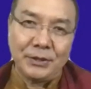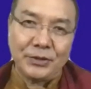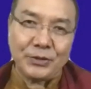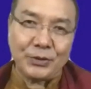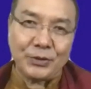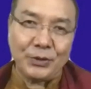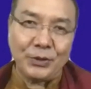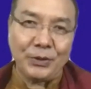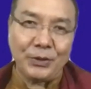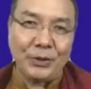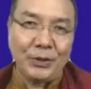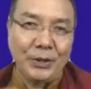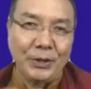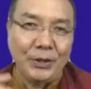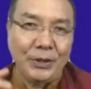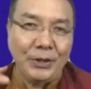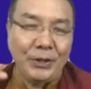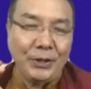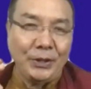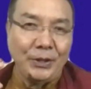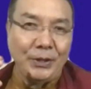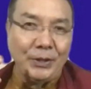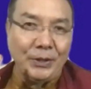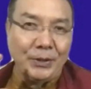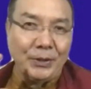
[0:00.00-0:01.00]
So
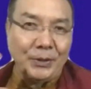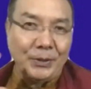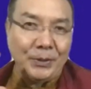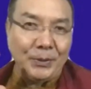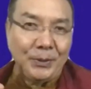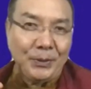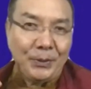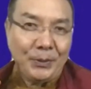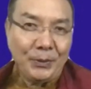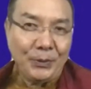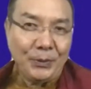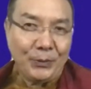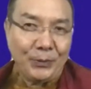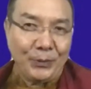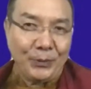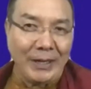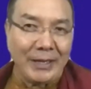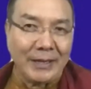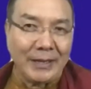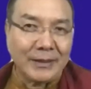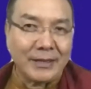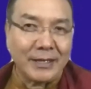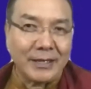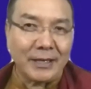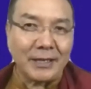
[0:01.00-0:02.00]

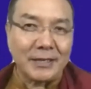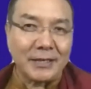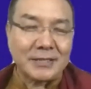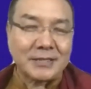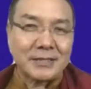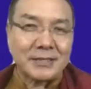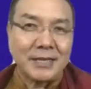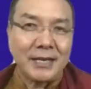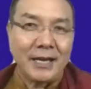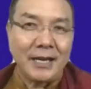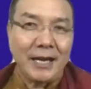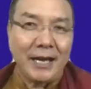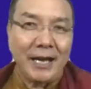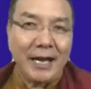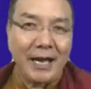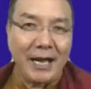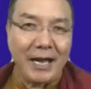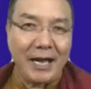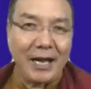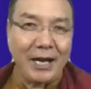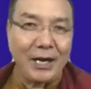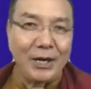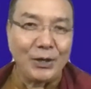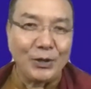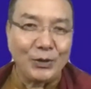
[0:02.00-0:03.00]
one thing is
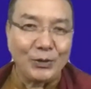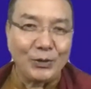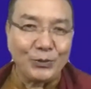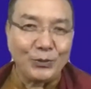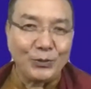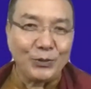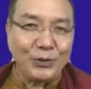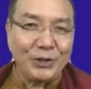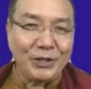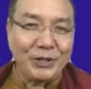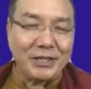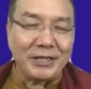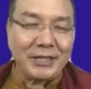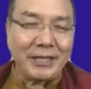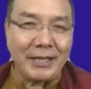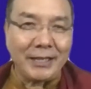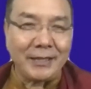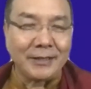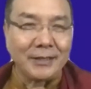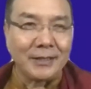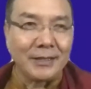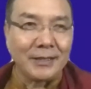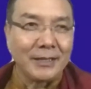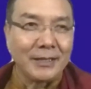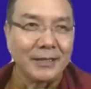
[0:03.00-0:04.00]
how we
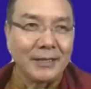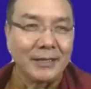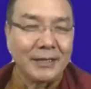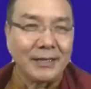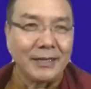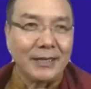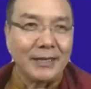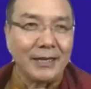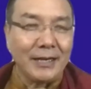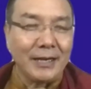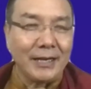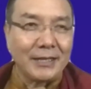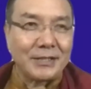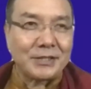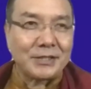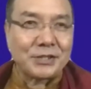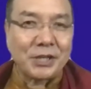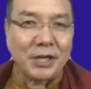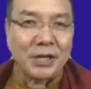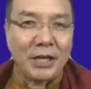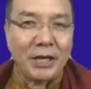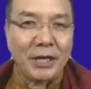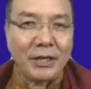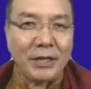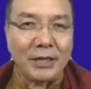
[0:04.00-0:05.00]
can
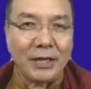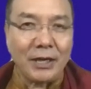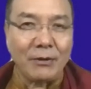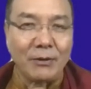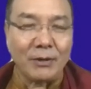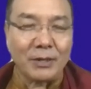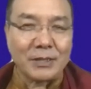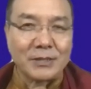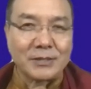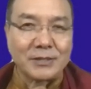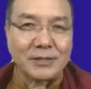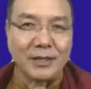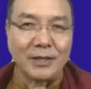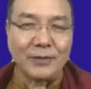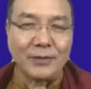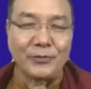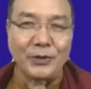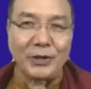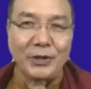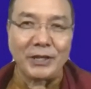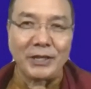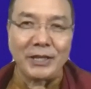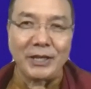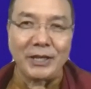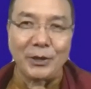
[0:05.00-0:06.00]
train ourselves
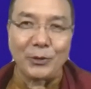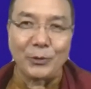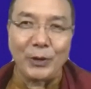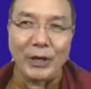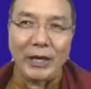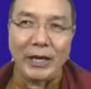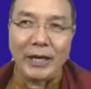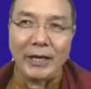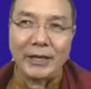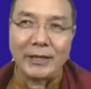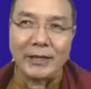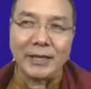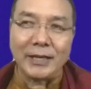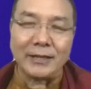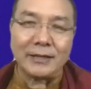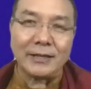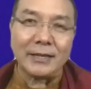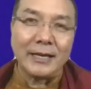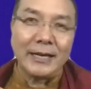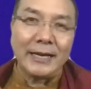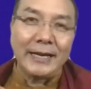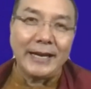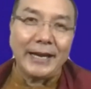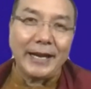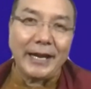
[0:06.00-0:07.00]
in a way that
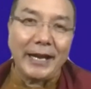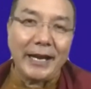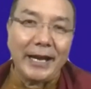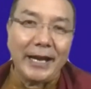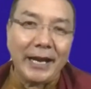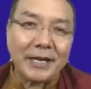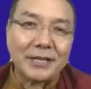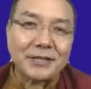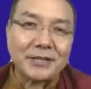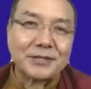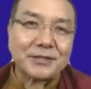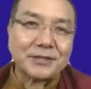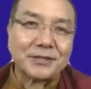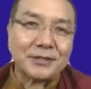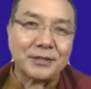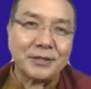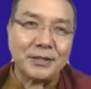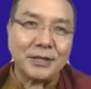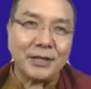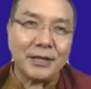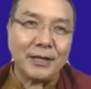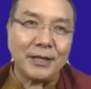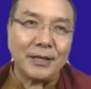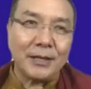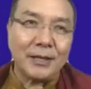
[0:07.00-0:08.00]

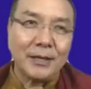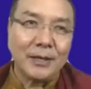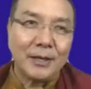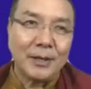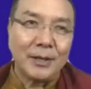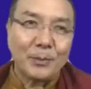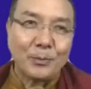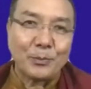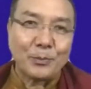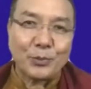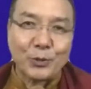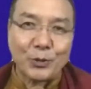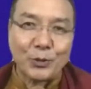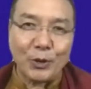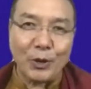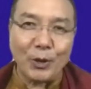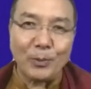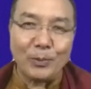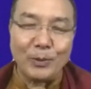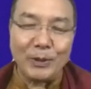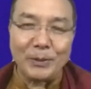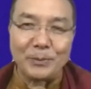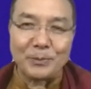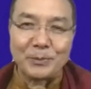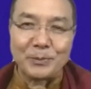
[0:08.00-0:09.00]
external
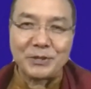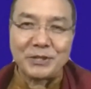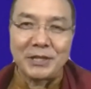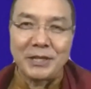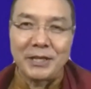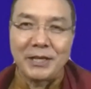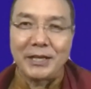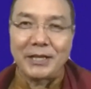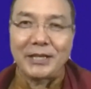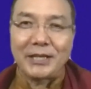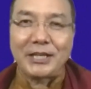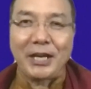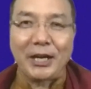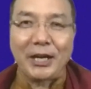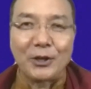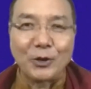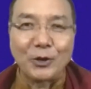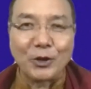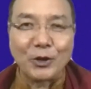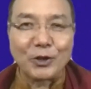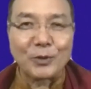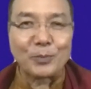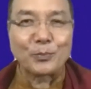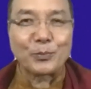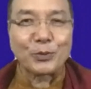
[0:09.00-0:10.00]
problems
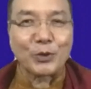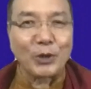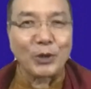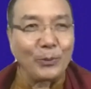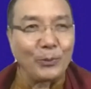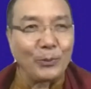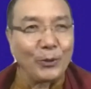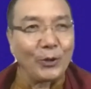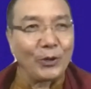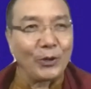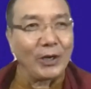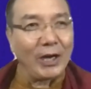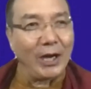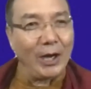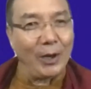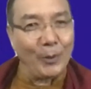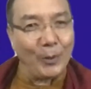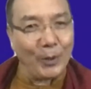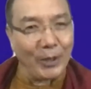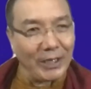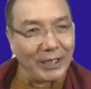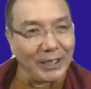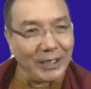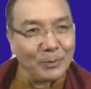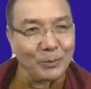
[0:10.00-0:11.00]
cannot provoke
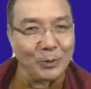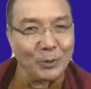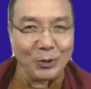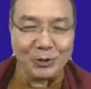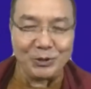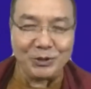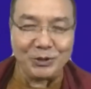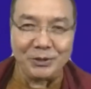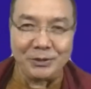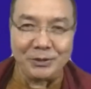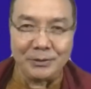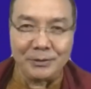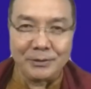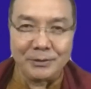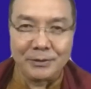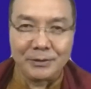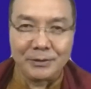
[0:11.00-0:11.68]
our emotion.